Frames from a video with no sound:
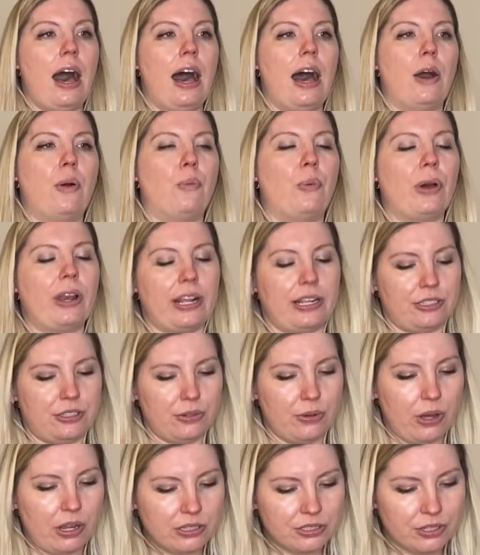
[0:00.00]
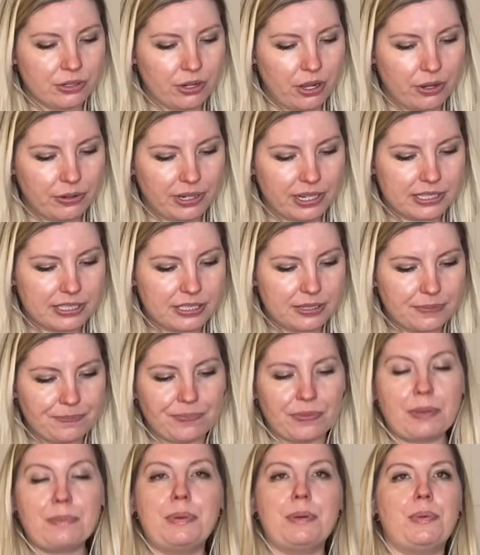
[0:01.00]
What I do also notice,
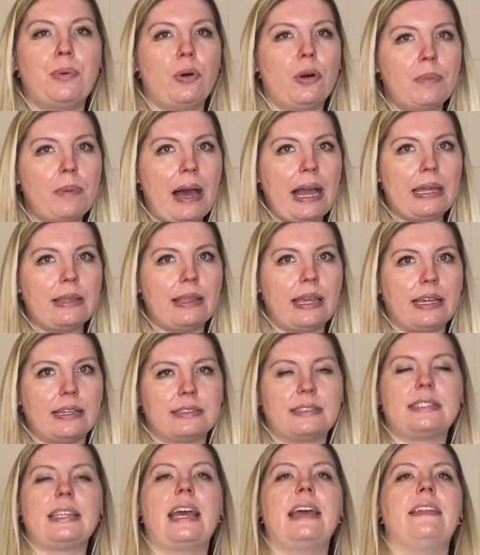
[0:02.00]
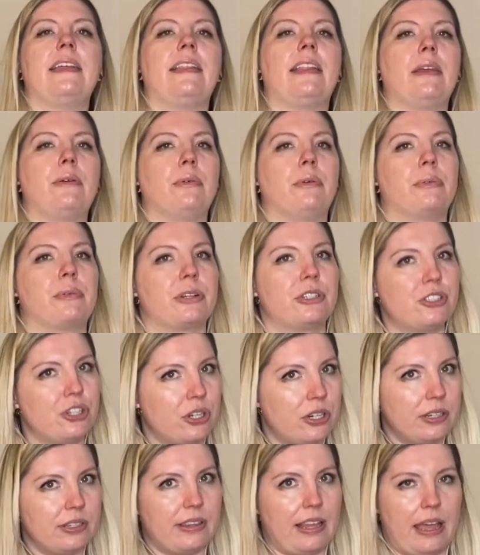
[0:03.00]
people will buy things and then they will
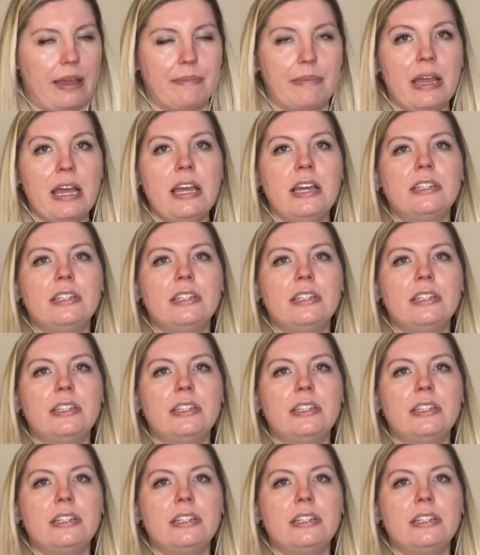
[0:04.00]
return them.